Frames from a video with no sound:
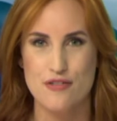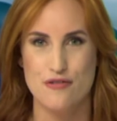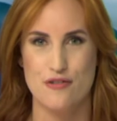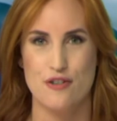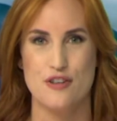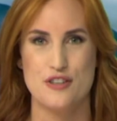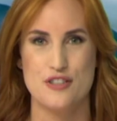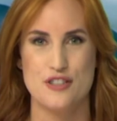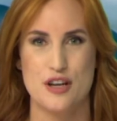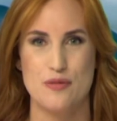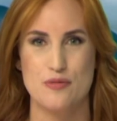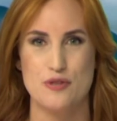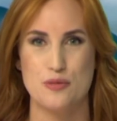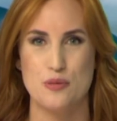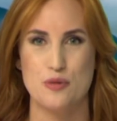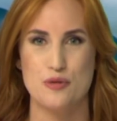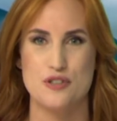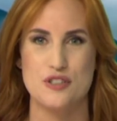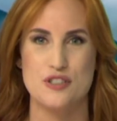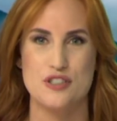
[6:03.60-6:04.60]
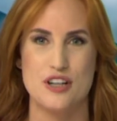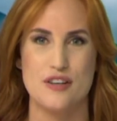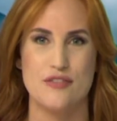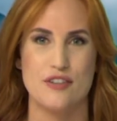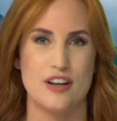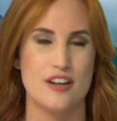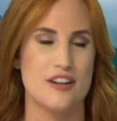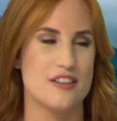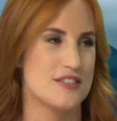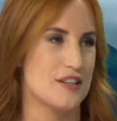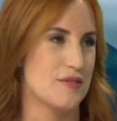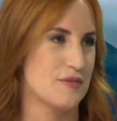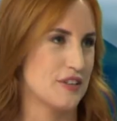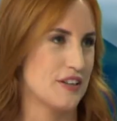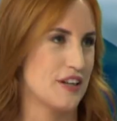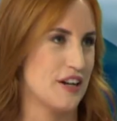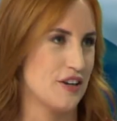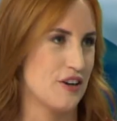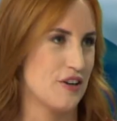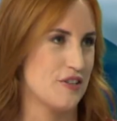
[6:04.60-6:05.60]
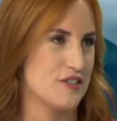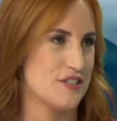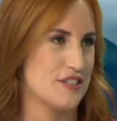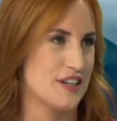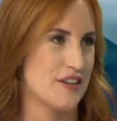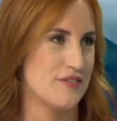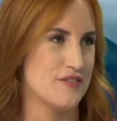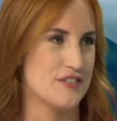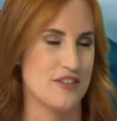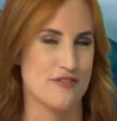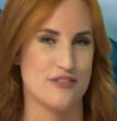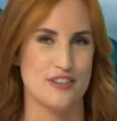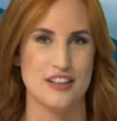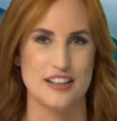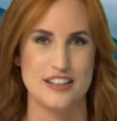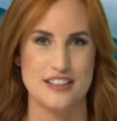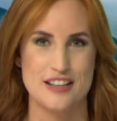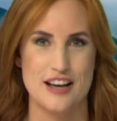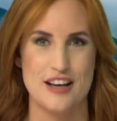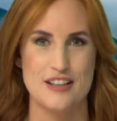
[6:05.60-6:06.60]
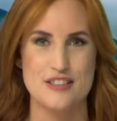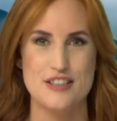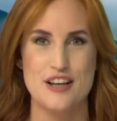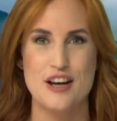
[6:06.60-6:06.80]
first step towards achieving it. It's something that I know Steve definitely does.